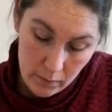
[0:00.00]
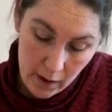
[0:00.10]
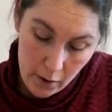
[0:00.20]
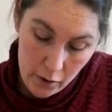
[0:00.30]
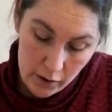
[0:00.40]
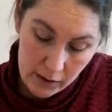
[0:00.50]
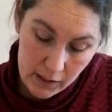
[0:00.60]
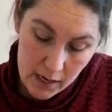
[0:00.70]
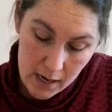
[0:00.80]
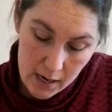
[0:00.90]
the hour's
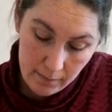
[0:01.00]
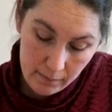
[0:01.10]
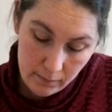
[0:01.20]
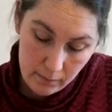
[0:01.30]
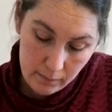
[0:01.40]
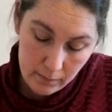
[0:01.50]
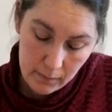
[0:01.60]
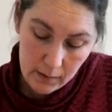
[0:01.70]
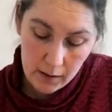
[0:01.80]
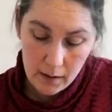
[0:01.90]
3,
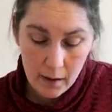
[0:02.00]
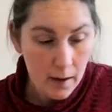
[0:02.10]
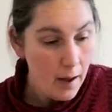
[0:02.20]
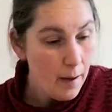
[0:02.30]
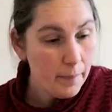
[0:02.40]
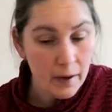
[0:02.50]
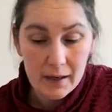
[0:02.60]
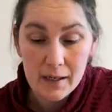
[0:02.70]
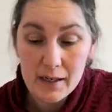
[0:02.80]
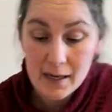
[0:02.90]

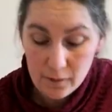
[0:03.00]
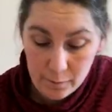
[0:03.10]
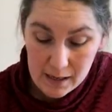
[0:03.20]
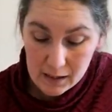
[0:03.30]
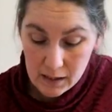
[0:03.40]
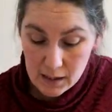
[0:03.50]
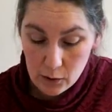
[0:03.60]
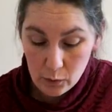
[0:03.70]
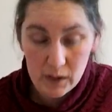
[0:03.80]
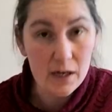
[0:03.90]
but instead of being
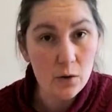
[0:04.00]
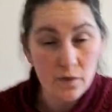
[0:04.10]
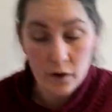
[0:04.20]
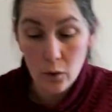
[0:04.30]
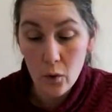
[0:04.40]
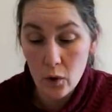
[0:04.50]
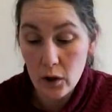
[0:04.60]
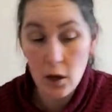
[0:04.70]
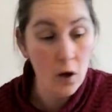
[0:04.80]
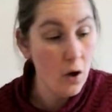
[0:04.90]
0, 0 for
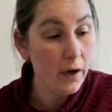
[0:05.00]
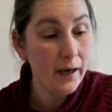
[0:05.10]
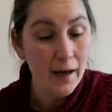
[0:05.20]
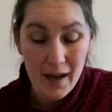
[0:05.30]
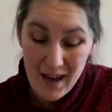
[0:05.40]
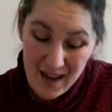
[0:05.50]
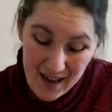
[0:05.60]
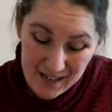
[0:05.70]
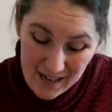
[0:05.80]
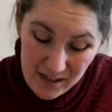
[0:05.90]
o'clock,
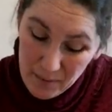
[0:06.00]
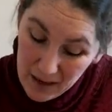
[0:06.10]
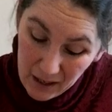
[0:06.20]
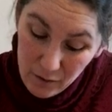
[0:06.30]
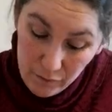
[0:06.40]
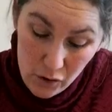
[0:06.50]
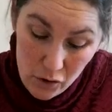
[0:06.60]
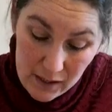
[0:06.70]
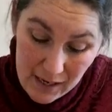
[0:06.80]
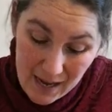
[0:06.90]
it is a bit
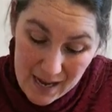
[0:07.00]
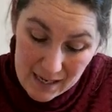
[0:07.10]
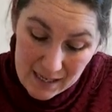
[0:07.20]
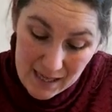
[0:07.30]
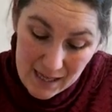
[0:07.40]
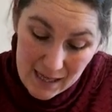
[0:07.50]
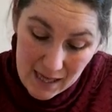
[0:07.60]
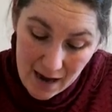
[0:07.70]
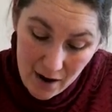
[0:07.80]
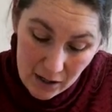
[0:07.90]
confusing. It is
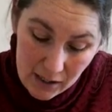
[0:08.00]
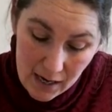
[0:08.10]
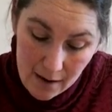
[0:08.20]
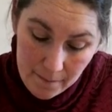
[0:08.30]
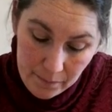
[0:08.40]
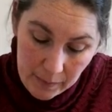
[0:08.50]
30.